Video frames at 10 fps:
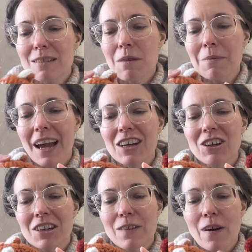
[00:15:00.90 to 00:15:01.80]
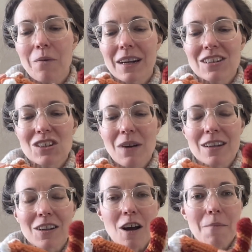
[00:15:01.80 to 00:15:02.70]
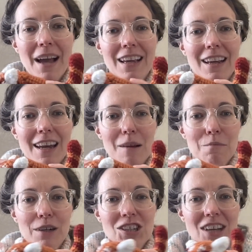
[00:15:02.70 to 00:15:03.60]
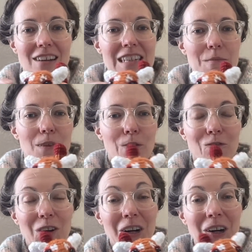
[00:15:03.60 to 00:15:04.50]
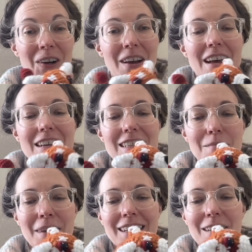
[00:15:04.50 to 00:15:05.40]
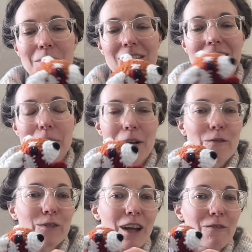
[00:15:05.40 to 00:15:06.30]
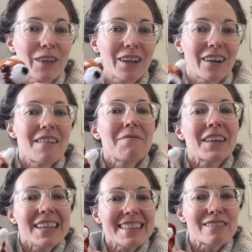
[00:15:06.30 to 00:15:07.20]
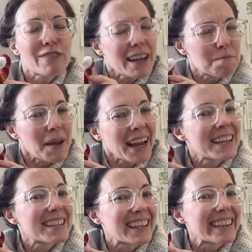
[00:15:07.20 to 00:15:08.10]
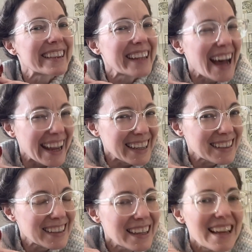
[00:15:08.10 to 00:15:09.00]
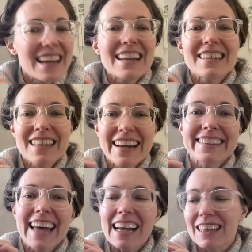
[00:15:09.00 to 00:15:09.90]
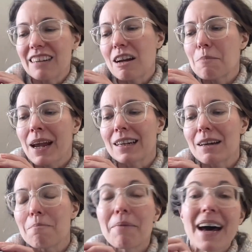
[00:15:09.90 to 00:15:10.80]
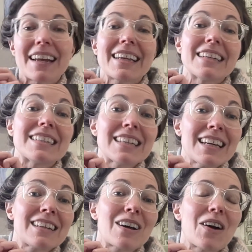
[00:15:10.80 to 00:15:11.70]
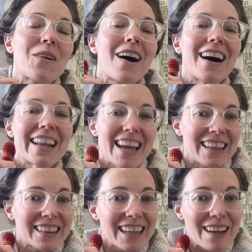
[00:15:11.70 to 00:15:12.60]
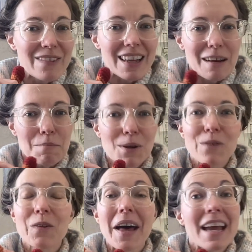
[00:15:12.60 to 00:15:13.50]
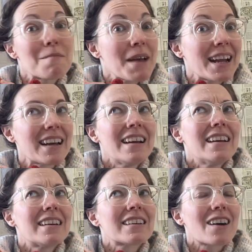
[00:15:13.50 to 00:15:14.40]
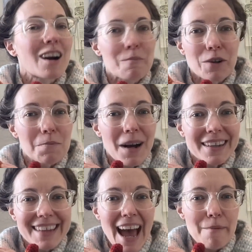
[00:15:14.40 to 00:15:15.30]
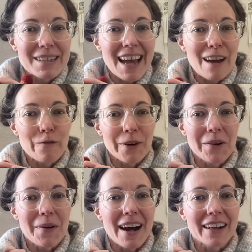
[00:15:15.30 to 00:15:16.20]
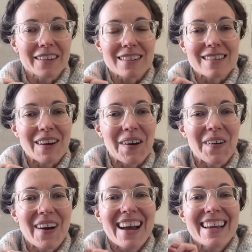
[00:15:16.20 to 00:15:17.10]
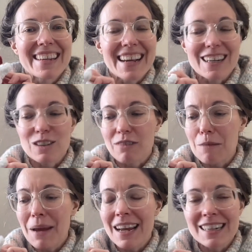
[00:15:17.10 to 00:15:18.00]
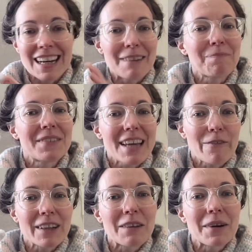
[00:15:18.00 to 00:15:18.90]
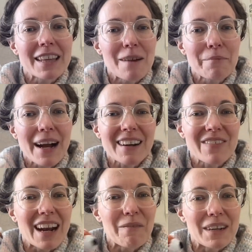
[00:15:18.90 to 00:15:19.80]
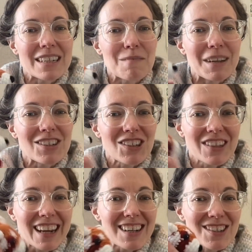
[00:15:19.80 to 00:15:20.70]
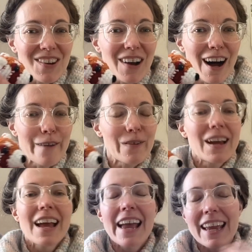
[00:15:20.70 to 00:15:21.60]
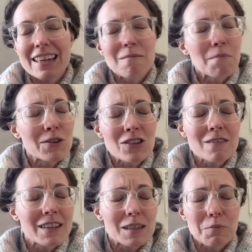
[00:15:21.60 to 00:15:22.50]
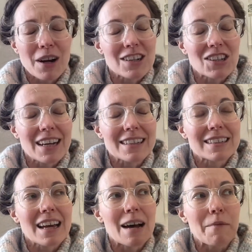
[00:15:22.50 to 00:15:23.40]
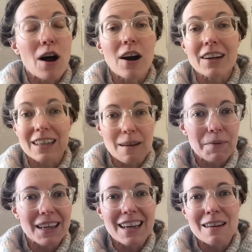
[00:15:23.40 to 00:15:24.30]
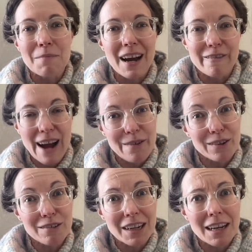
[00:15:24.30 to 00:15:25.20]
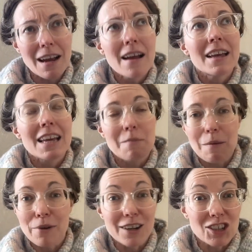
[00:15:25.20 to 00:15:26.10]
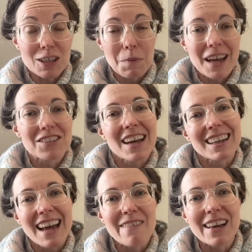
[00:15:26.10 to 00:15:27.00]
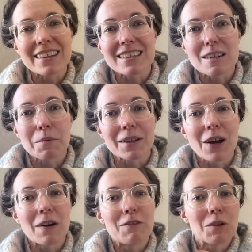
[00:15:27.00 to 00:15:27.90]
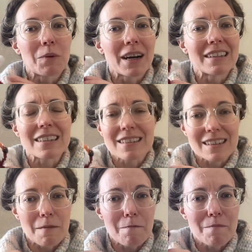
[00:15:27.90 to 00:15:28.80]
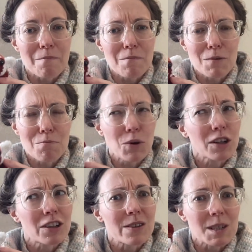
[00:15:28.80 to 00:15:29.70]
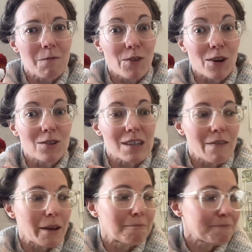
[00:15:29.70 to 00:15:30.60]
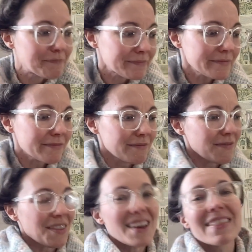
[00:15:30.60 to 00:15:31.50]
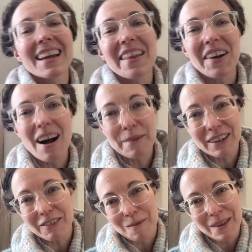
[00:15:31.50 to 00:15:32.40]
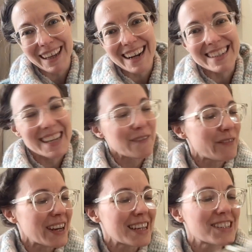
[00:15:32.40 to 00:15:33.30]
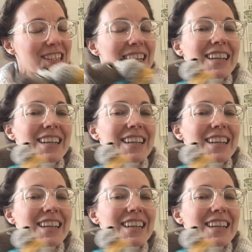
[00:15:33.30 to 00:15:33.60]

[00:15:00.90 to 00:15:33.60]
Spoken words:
maybe I could, if I wanted to, I could go back and kind of brush out some of the fur to make him a little bit fluffier. He's red panda-like. He's not exactly a red panda, but he did go on and live in a beautiful handmade cardboard box habitat for a while. So yes, red panda, definitely one that I'm proud of, that I wanted to make sure that I showed off. And most of these projects are going to be in my Ravelry, in my projects page. I can have that listed below if you want some more close-up photos of them. The other amigurumi that I did finish